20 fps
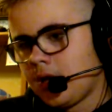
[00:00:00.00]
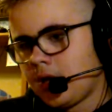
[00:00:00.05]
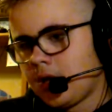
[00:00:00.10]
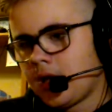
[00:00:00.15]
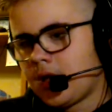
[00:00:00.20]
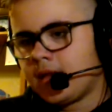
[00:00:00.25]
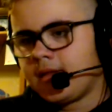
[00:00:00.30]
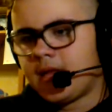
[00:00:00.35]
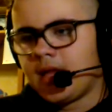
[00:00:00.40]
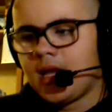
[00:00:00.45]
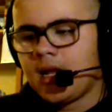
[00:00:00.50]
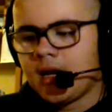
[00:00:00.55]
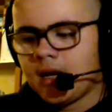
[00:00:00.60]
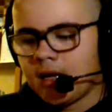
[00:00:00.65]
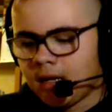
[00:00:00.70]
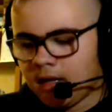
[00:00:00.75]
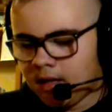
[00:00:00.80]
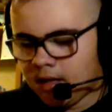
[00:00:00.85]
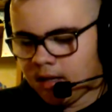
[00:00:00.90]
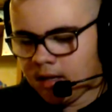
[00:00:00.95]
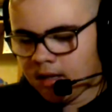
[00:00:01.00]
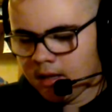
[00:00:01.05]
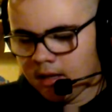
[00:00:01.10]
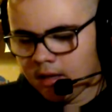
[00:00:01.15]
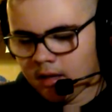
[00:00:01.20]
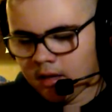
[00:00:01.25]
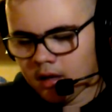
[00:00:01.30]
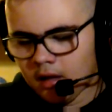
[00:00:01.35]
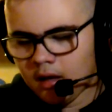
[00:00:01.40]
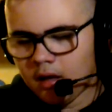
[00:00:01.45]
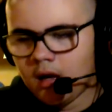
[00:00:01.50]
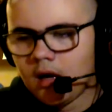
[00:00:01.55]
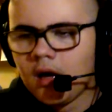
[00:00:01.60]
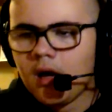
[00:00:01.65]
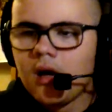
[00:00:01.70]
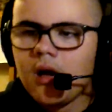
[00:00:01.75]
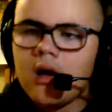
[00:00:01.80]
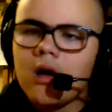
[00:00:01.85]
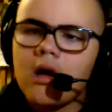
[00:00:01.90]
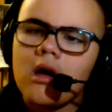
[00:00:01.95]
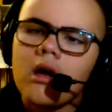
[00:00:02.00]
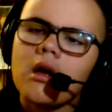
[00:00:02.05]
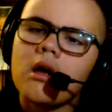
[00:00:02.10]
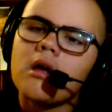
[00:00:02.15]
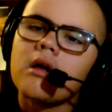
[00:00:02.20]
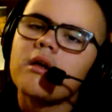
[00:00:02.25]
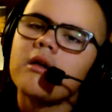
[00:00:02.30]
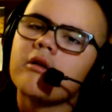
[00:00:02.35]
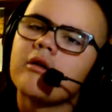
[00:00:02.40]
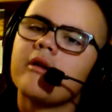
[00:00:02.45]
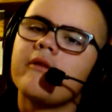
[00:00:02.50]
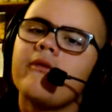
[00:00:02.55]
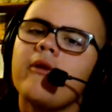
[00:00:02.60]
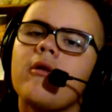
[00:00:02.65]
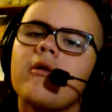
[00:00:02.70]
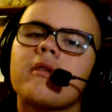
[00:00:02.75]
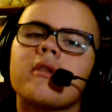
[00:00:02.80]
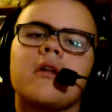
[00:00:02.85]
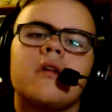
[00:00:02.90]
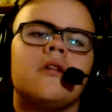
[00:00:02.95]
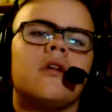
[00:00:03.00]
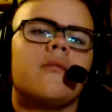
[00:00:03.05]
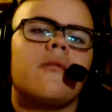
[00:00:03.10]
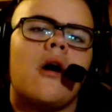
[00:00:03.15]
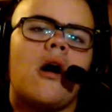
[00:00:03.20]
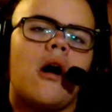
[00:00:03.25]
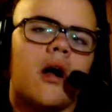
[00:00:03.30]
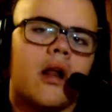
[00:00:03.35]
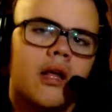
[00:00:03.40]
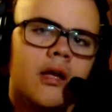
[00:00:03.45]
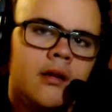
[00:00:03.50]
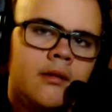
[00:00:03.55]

And then you can focus on your body.